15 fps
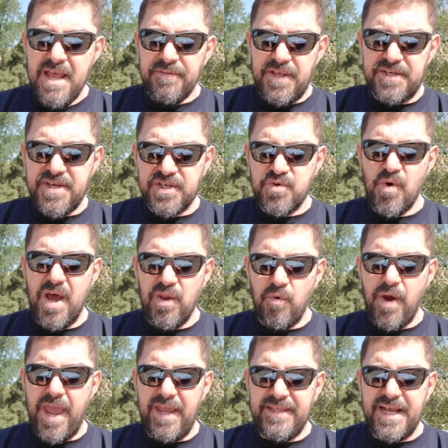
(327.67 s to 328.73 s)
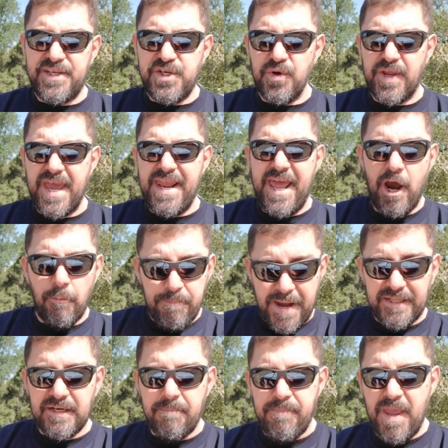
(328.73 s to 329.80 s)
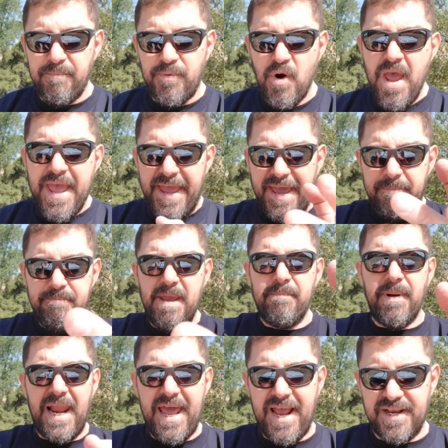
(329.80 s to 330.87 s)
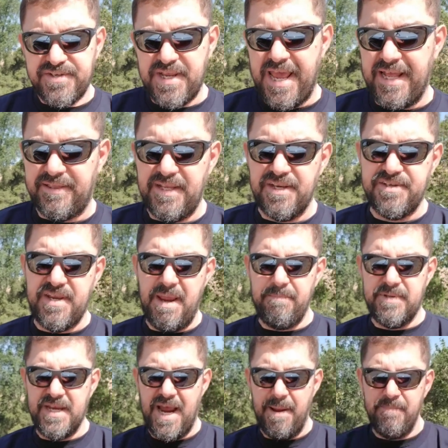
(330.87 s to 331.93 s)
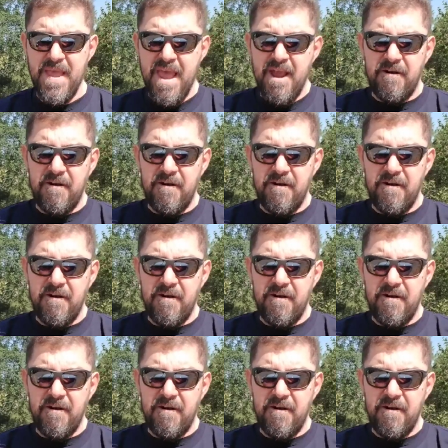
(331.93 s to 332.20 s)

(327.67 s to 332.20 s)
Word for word: This is one way that you can help other people and be blessed at the same time.